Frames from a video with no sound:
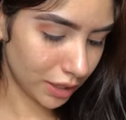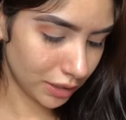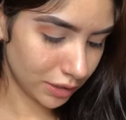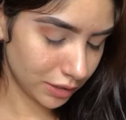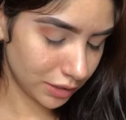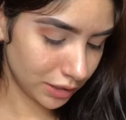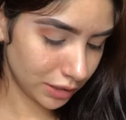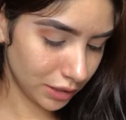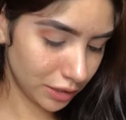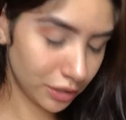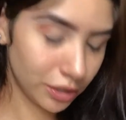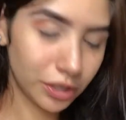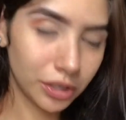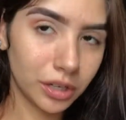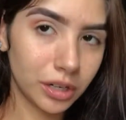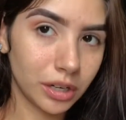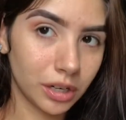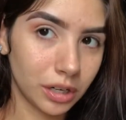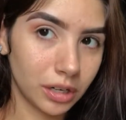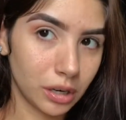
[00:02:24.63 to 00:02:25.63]
seen
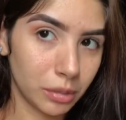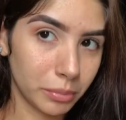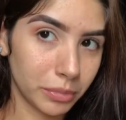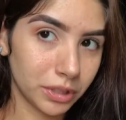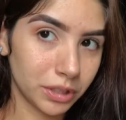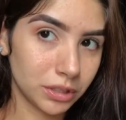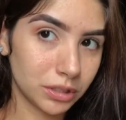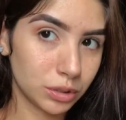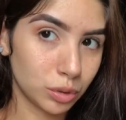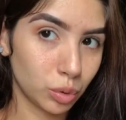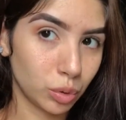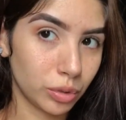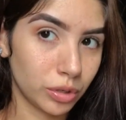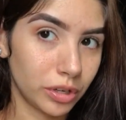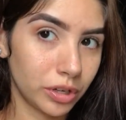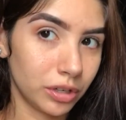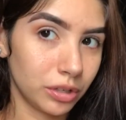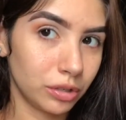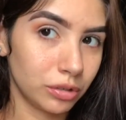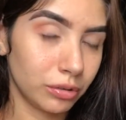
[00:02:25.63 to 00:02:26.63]
her come in the
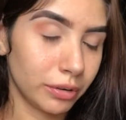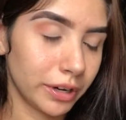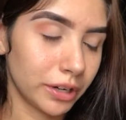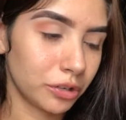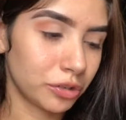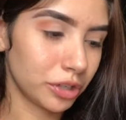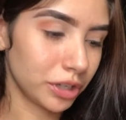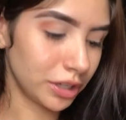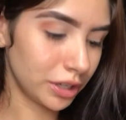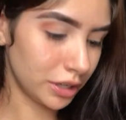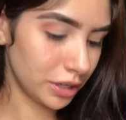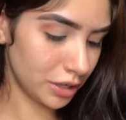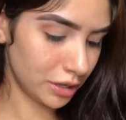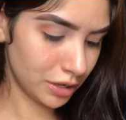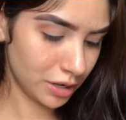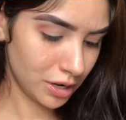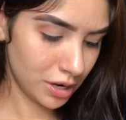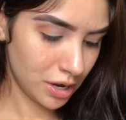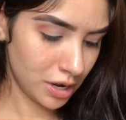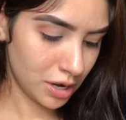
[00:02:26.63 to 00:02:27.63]
store, you know, I greeted
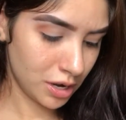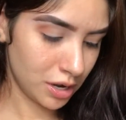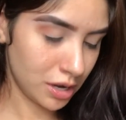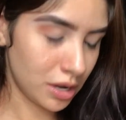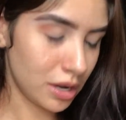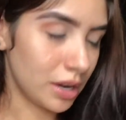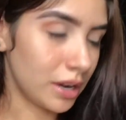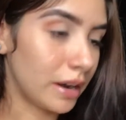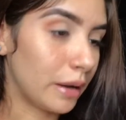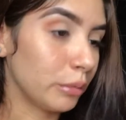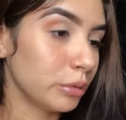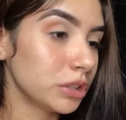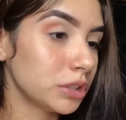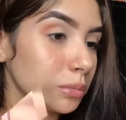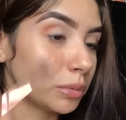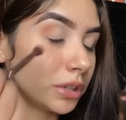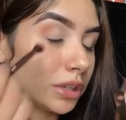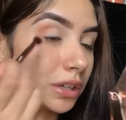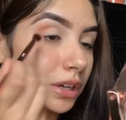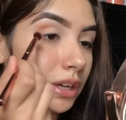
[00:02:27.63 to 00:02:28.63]
her and I was
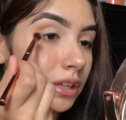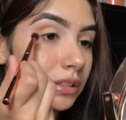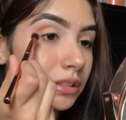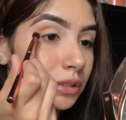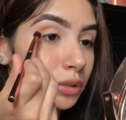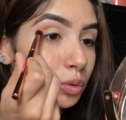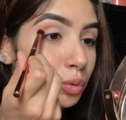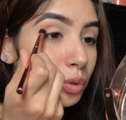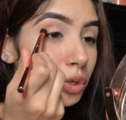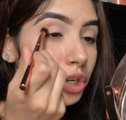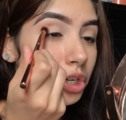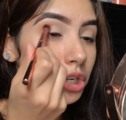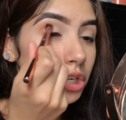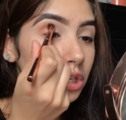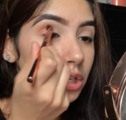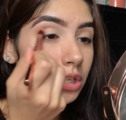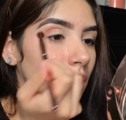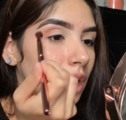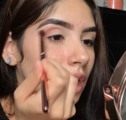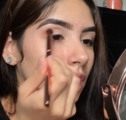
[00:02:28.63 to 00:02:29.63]
being nice to
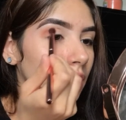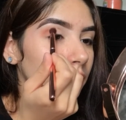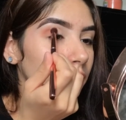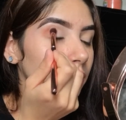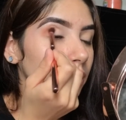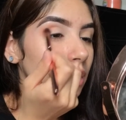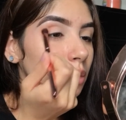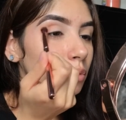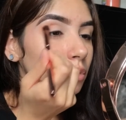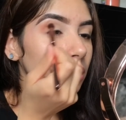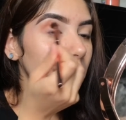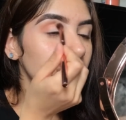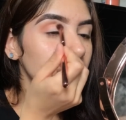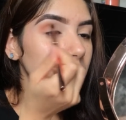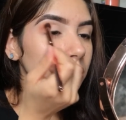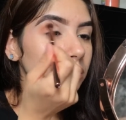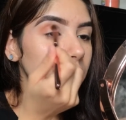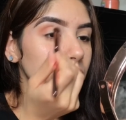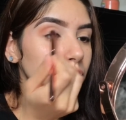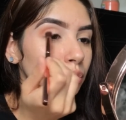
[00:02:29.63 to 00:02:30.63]
her. I forgot what I
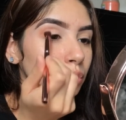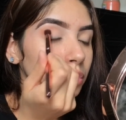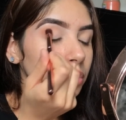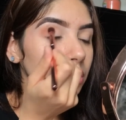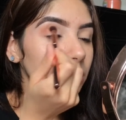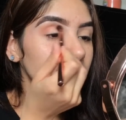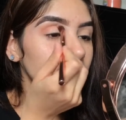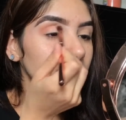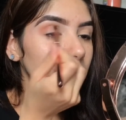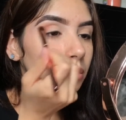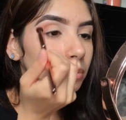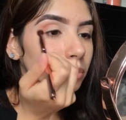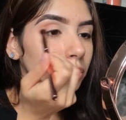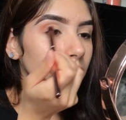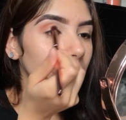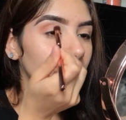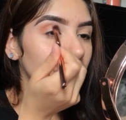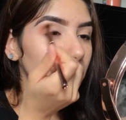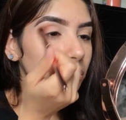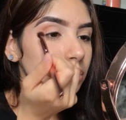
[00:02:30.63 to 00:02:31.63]
was doing,
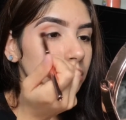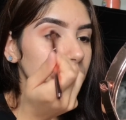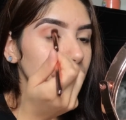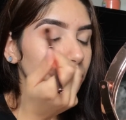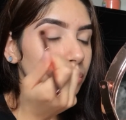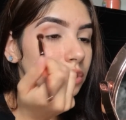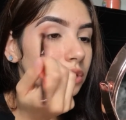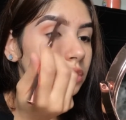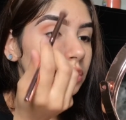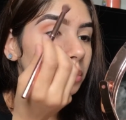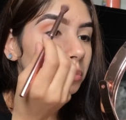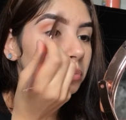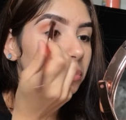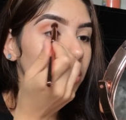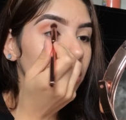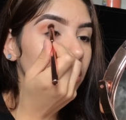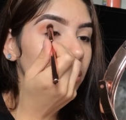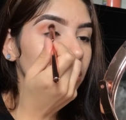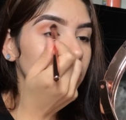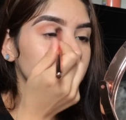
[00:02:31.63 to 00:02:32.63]
but I was doing
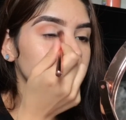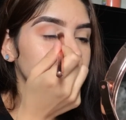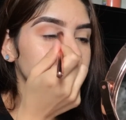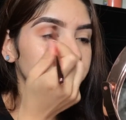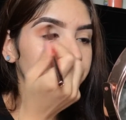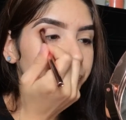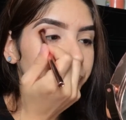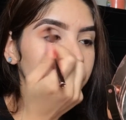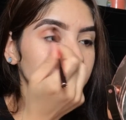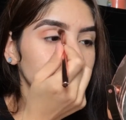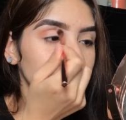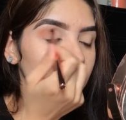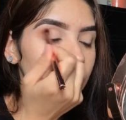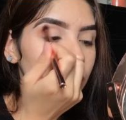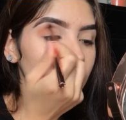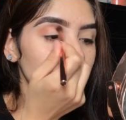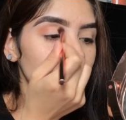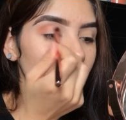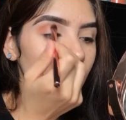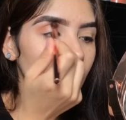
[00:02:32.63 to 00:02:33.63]
something,
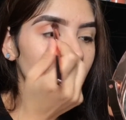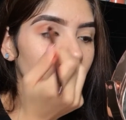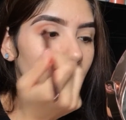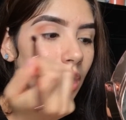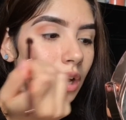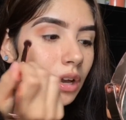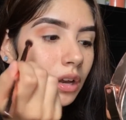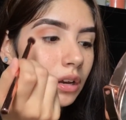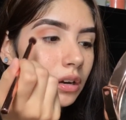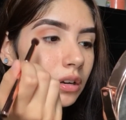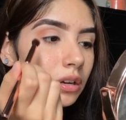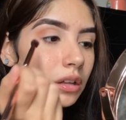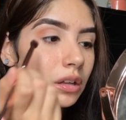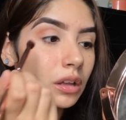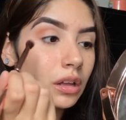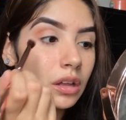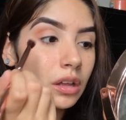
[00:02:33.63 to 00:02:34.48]
and